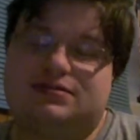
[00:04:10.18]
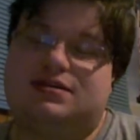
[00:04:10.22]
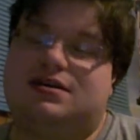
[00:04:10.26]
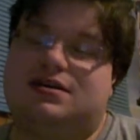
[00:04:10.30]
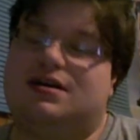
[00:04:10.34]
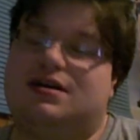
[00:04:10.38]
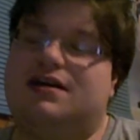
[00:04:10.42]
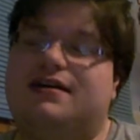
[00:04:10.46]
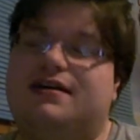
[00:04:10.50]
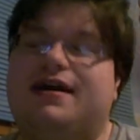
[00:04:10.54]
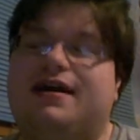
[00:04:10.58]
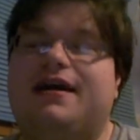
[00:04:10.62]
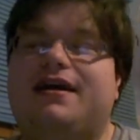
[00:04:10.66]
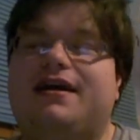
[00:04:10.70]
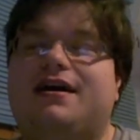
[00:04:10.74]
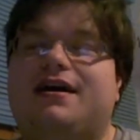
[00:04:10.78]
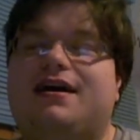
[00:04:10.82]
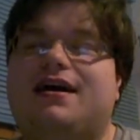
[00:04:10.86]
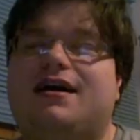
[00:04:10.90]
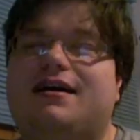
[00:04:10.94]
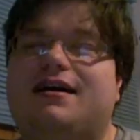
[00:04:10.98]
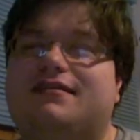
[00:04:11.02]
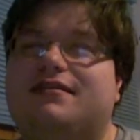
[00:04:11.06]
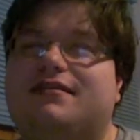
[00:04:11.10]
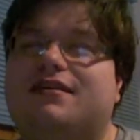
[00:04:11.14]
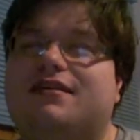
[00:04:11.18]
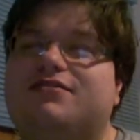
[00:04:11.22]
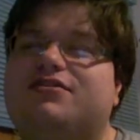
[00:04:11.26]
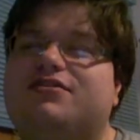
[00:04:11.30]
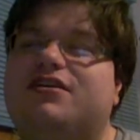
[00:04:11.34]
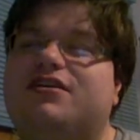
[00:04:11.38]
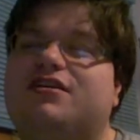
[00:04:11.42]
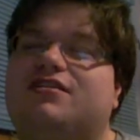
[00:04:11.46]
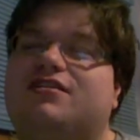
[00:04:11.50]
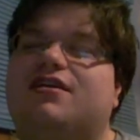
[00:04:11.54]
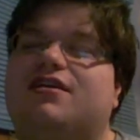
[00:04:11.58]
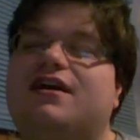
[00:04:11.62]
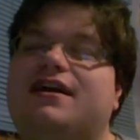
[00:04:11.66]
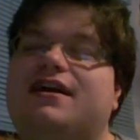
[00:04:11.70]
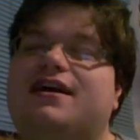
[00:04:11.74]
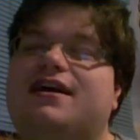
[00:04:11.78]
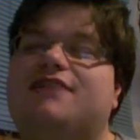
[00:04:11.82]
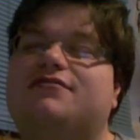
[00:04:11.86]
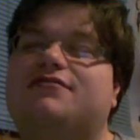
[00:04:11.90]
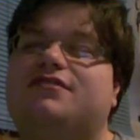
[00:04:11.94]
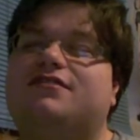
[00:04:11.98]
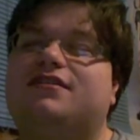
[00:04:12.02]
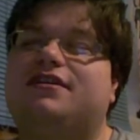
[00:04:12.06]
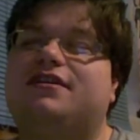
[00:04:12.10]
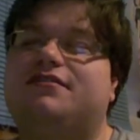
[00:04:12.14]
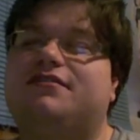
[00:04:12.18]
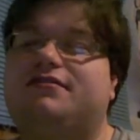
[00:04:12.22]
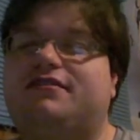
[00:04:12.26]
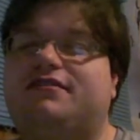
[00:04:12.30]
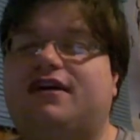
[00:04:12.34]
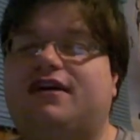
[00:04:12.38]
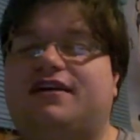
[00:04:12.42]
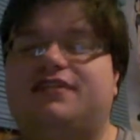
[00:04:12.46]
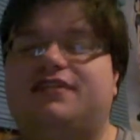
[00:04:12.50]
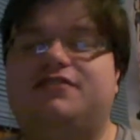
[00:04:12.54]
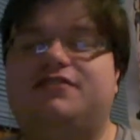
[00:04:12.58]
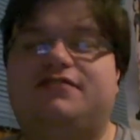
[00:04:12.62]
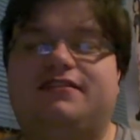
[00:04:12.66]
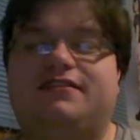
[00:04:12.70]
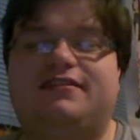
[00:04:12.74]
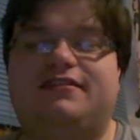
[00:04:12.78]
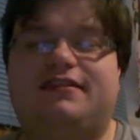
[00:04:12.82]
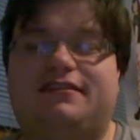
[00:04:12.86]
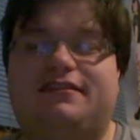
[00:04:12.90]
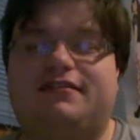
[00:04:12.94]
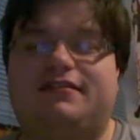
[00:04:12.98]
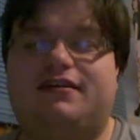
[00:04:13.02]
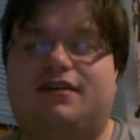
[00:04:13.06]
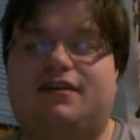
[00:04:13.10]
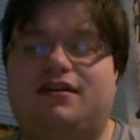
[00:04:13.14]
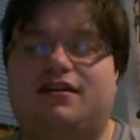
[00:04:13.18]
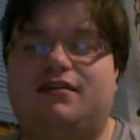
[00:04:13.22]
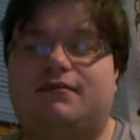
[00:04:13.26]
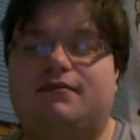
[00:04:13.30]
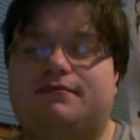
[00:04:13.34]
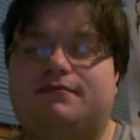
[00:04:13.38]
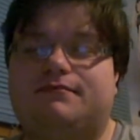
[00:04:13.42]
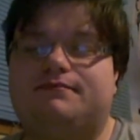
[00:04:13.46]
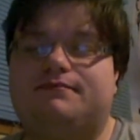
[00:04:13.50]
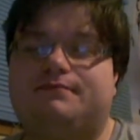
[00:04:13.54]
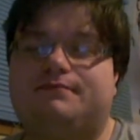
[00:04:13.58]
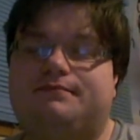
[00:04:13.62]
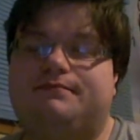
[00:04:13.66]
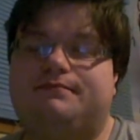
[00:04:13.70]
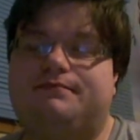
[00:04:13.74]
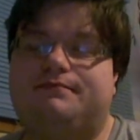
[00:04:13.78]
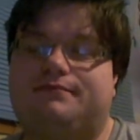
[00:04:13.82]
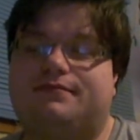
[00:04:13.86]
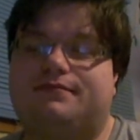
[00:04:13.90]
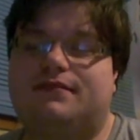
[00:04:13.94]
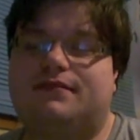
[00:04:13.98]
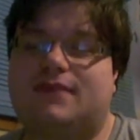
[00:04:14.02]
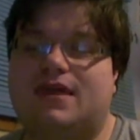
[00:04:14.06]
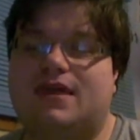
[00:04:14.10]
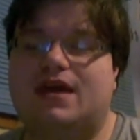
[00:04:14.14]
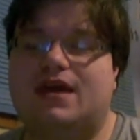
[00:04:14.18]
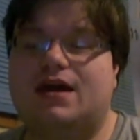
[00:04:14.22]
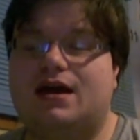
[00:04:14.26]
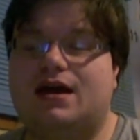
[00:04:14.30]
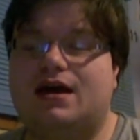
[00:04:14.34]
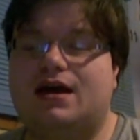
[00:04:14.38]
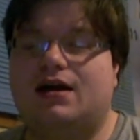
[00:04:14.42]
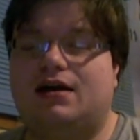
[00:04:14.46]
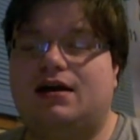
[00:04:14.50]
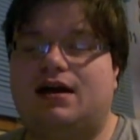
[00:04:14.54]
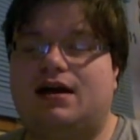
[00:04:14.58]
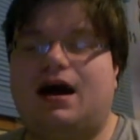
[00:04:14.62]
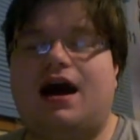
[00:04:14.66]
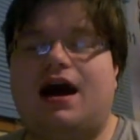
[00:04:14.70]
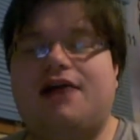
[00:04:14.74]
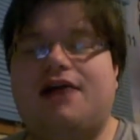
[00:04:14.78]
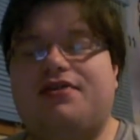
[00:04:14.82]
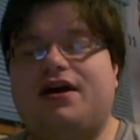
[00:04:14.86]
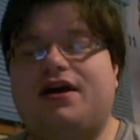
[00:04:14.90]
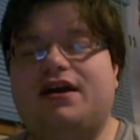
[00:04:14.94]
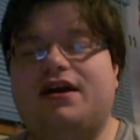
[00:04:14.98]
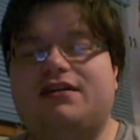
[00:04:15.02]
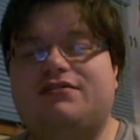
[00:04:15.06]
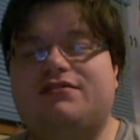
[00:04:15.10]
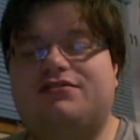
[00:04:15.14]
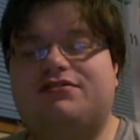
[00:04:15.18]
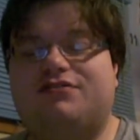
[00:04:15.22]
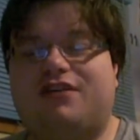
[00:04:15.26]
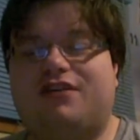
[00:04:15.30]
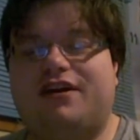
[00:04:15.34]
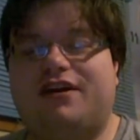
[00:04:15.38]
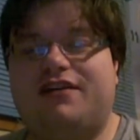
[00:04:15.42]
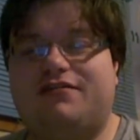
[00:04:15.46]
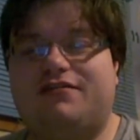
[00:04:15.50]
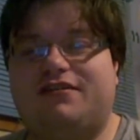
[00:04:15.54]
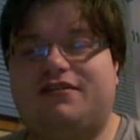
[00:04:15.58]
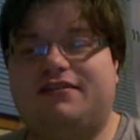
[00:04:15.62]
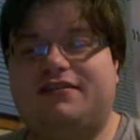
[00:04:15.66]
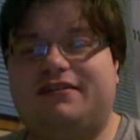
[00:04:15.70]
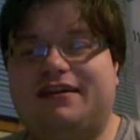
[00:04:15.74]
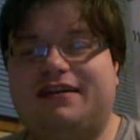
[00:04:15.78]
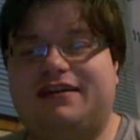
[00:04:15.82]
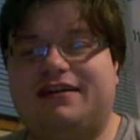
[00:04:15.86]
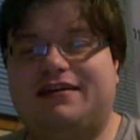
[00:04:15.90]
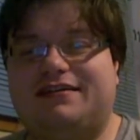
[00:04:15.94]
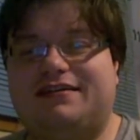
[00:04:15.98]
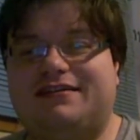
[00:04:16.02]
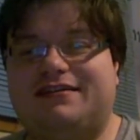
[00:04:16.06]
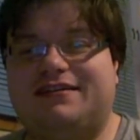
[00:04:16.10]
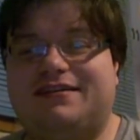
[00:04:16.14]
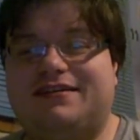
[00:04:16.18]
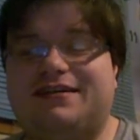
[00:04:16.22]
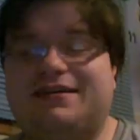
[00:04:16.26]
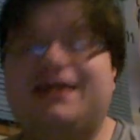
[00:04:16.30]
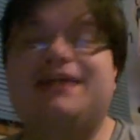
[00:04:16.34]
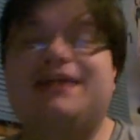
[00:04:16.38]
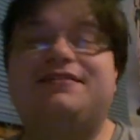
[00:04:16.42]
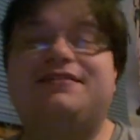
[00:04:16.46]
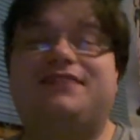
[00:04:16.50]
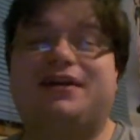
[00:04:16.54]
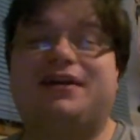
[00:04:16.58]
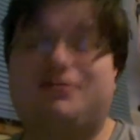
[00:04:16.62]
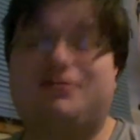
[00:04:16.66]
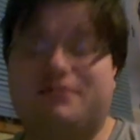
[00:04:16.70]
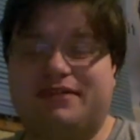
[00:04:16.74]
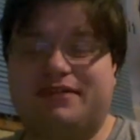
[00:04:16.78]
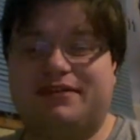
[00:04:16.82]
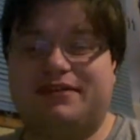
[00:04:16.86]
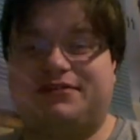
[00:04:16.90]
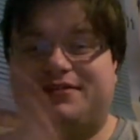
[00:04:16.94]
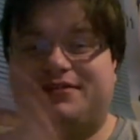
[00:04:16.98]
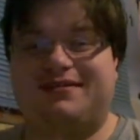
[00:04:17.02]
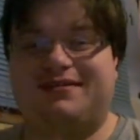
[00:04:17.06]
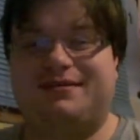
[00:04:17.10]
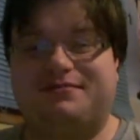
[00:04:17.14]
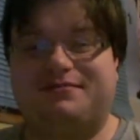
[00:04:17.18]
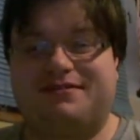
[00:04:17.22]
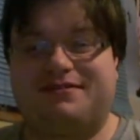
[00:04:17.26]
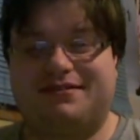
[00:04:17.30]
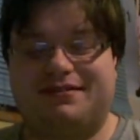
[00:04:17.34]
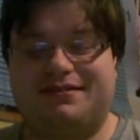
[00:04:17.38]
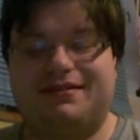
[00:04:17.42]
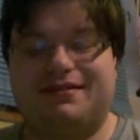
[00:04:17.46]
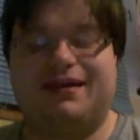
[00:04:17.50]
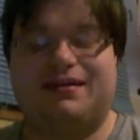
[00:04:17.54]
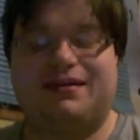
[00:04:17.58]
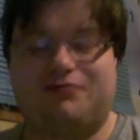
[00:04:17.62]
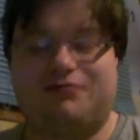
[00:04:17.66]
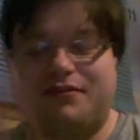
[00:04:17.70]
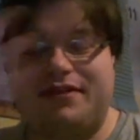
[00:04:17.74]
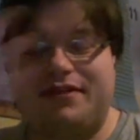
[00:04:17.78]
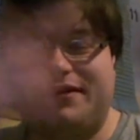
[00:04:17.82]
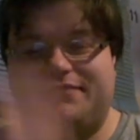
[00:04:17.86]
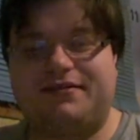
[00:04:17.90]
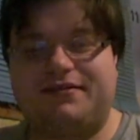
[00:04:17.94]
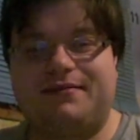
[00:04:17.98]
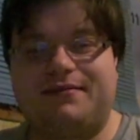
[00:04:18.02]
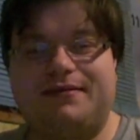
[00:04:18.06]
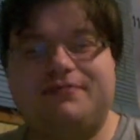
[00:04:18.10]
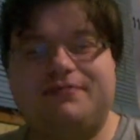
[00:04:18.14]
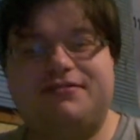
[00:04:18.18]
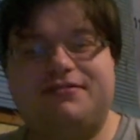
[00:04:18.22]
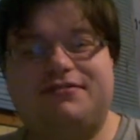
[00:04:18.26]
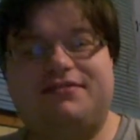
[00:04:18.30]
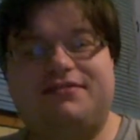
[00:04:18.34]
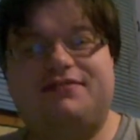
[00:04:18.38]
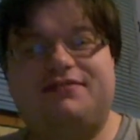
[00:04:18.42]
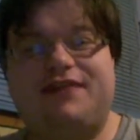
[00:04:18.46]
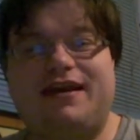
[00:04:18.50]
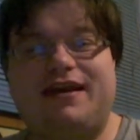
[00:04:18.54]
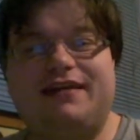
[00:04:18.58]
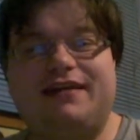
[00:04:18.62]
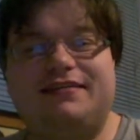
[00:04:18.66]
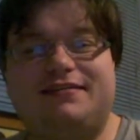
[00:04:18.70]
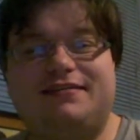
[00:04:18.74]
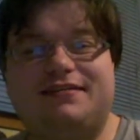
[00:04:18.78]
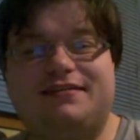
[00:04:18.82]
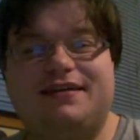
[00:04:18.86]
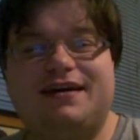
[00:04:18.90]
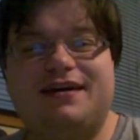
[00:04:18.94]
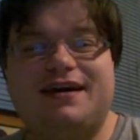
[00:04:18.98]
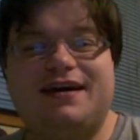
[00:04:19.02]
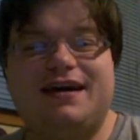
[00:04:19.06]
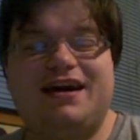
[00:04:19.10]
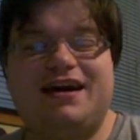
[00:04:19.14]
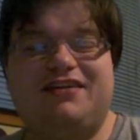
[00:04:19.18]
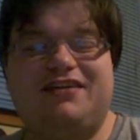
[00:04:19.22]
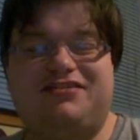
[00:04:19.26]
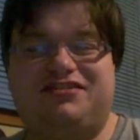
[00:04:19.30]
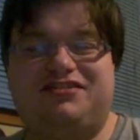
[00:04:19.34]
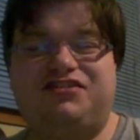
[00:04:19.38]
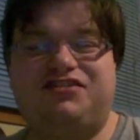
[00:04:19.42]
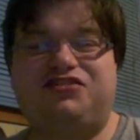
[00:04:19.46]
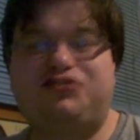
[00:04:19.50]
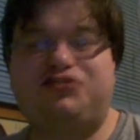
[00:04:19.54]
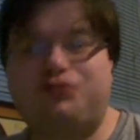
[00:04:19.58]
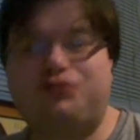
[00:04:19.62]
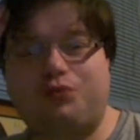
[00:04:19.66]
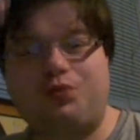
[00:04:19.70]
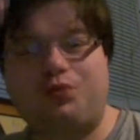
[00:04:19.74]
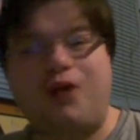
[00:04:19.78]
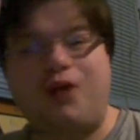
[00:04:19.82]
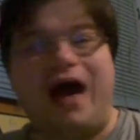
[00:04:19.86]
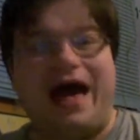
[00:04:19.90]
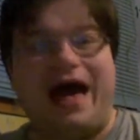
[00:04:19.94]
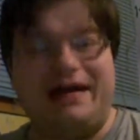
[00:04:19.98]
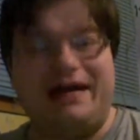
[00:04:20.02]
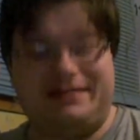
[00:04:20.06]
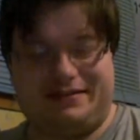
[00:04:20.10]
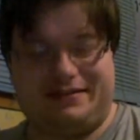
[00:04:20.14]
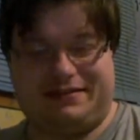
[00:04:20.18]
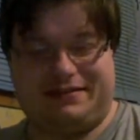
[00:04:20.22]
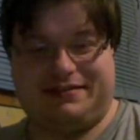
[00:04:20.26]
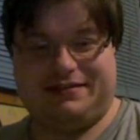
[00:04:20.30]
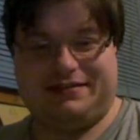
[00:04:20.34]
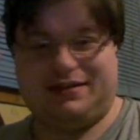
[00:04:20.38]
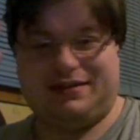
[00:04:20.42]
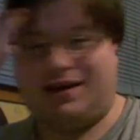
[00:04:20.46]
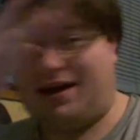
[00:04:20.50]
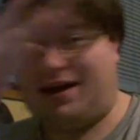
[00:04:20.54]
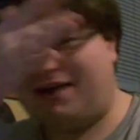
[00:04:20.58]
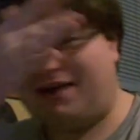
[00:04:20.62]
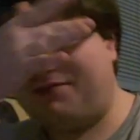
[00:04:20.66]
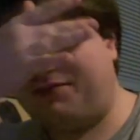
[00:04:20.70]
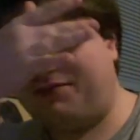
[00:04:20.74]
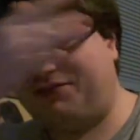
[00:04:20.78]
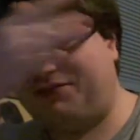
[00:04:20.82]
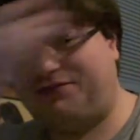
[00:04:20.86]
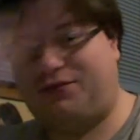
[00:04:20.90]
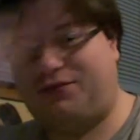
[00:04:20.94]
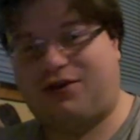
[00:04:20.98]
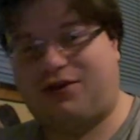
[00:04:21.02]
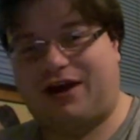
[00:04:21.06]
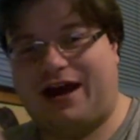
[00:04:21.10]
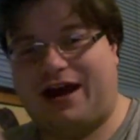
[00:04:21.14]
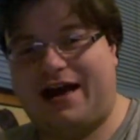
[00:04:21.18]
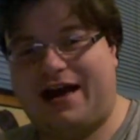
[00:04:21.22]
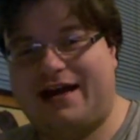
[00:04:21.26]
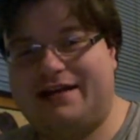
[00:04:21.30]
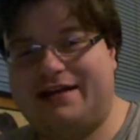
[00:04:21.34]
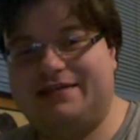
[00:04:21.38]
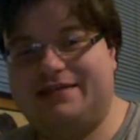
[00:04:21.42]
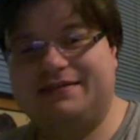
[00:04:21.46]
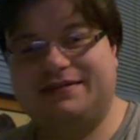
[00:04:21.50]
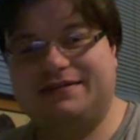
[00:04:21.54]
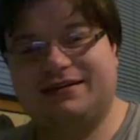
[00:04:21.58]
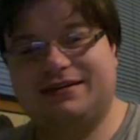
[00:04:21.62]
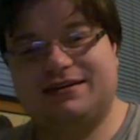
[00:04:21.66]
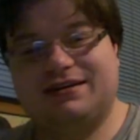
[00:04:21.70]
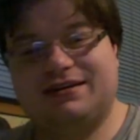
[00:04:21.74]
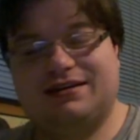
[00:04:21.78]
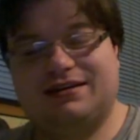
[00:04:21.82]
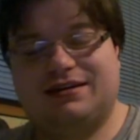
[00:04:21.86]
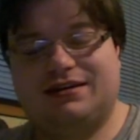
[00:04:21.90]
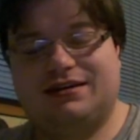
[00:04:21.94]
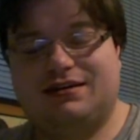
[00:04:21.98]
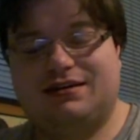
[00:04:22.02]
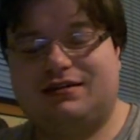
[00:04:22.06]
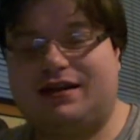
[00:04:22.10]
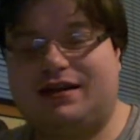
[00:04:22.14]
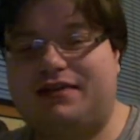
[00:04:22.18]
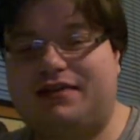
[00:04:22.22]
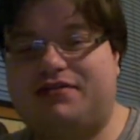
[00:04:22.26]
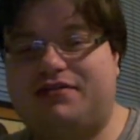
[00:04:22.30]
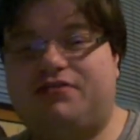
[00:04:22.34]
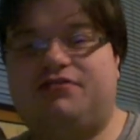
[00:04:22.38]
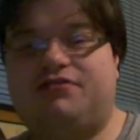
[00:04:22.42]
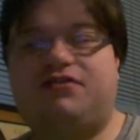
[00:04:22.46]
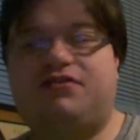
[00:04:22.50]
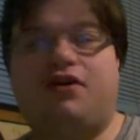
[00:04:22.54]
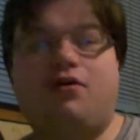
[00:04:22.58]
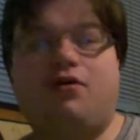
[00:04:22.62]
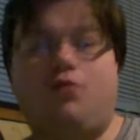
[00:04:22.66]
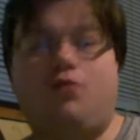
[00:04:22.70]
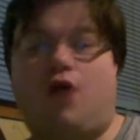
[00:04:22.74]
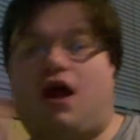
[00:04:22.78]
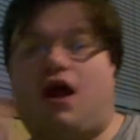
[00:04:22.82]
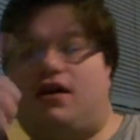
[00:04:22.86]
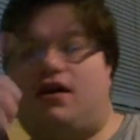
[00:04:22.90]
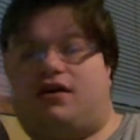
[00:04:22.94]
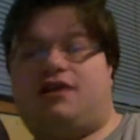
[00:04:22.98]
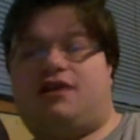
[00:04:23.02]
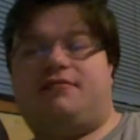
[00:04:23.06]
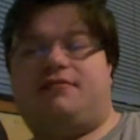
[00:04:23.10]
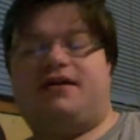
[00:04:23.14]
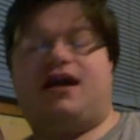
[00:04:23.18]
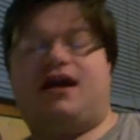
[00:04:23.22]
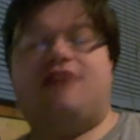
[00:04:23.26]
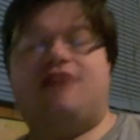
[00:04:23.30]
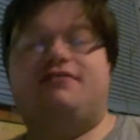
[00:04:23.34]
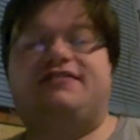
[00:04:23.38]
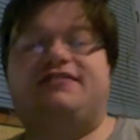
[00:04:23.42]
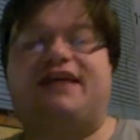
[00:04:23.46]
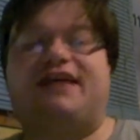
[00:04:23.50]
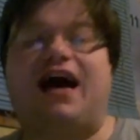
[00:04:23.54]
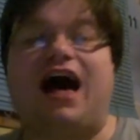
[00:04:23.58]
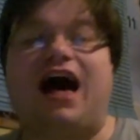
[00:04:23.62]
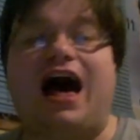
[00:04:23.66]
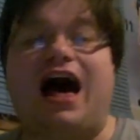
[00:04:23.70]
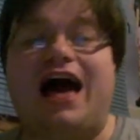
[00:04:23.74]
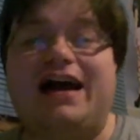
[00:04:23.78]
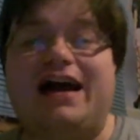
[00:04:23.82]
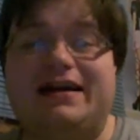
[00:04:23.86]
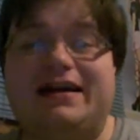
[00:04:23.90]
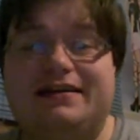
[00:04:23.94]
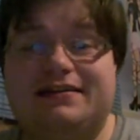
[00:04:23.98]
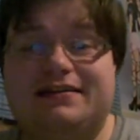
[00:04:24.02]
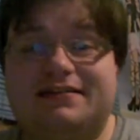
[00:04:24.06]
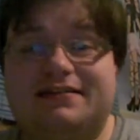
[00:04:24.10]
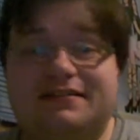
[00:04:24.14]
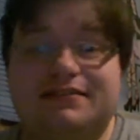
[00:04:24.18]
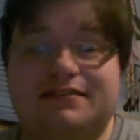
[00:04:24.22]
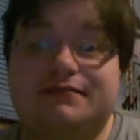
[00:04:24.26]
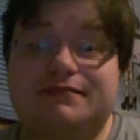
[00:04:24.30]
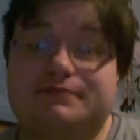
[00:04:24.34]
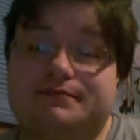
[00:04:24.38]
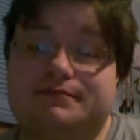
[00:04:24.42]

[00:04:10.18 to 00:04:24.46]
Okay, I saw John crying after he was talking to his sister. I thought he was crying real tears. And, like, when they zoomed up, like, when they zoomed up to his face, it was just sweat off his forehead. Like, there was no water coming out of his eyes.